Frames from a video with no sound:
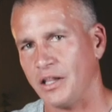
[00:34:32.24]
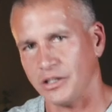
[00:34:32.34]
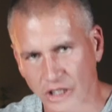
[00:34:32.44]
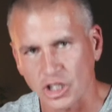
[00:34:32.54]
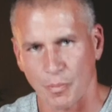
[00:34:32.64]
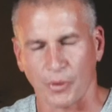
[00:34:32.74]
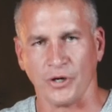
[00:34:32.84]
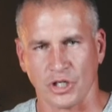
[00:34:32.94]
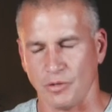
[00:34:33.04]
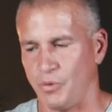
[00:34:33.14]
This is the
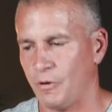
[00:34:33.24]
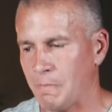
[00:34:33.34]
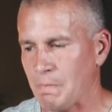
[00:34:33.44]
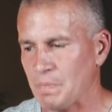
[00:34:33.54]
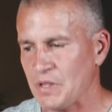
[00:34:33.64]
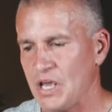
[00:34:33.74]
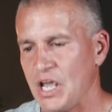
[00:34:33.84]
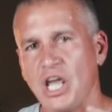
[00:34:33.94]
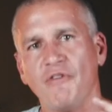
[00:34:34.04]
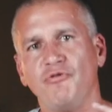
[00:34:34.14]
principle.
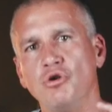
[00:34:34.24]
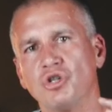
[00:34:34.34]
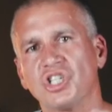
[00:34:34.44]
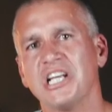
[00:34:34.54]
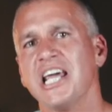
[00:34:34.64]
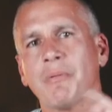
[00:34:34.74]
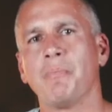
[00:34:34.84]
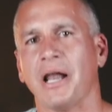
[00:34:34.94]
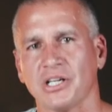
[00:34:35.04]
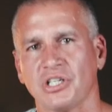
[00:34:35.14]
If you seek
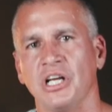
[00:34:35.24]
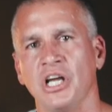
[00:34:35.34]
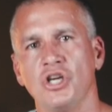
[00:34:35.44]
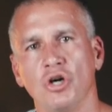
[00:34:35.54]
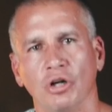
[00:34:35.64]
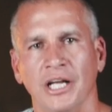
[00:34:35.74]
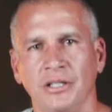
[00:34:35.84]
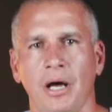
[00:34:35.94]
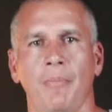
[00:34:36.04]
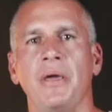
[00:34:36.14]
blessing, you'll
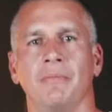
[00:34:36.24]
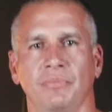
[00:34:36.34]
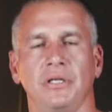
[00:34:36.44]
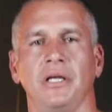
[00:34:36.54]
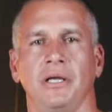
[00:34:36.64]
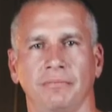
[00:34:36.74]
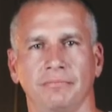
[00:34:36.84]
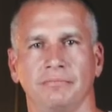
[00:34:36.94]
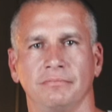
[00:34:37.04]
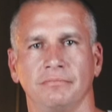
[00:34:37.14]
end up empty.
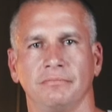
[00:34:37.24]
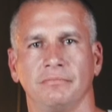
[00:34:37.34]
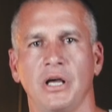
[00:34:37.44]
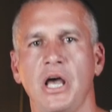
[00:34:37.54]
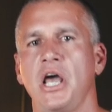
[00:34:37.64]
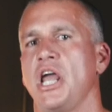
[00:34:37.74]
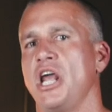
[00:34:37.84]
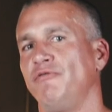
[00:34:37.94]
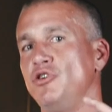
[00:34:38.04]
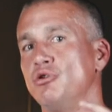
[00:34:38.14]

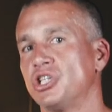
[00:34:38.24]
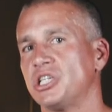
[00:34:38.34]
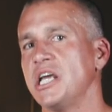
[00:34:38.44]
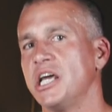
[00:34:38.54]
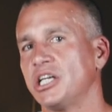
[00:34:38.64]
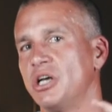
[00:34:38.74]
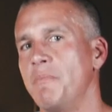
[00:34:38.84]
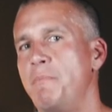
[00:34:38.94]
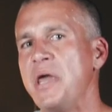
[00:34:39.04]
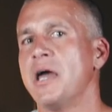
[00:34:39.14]
If you seek to
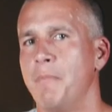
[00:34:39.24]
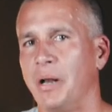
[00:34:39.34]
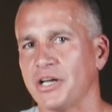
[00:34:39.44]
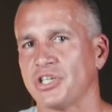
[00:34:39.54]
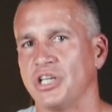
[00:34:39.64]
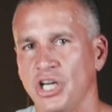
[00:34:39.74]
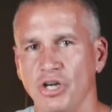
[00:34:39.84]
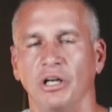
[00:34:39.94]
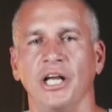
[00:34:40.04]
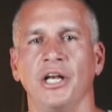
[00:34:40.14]
be a blessing,
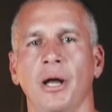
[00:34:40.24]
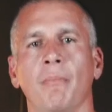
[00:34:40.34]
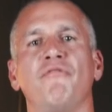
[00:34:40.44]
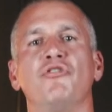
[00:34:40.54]
you'll end up